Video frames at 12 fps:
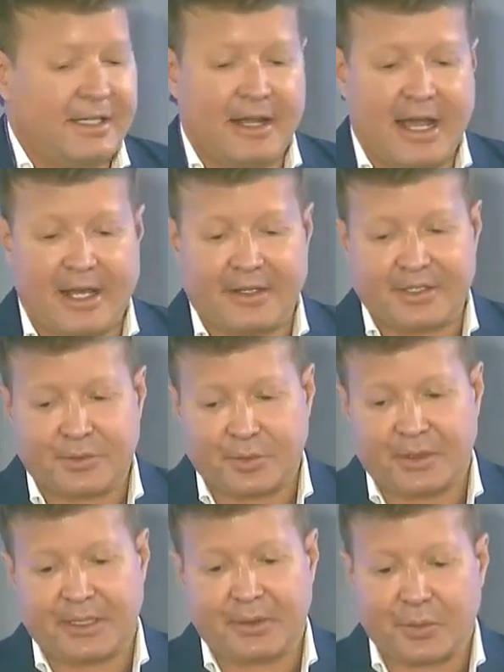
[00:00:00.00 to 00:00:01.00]
how this
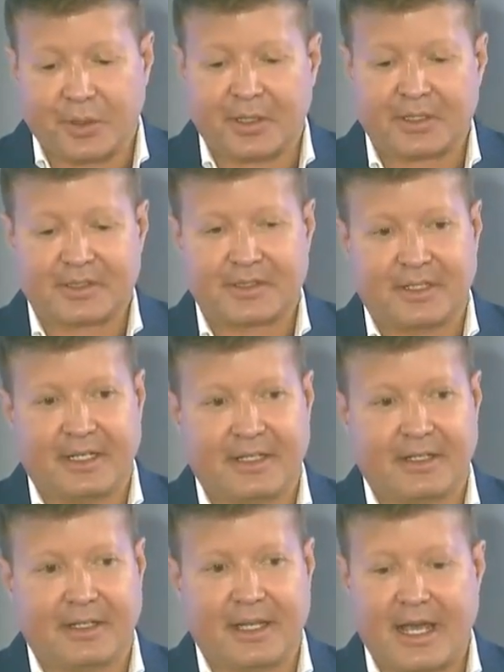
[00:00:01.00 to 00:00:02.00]
really works
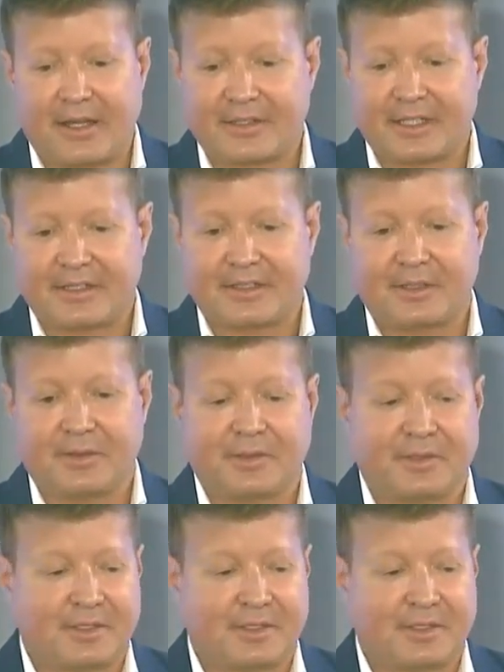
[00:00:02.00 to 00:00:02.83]
and allows us to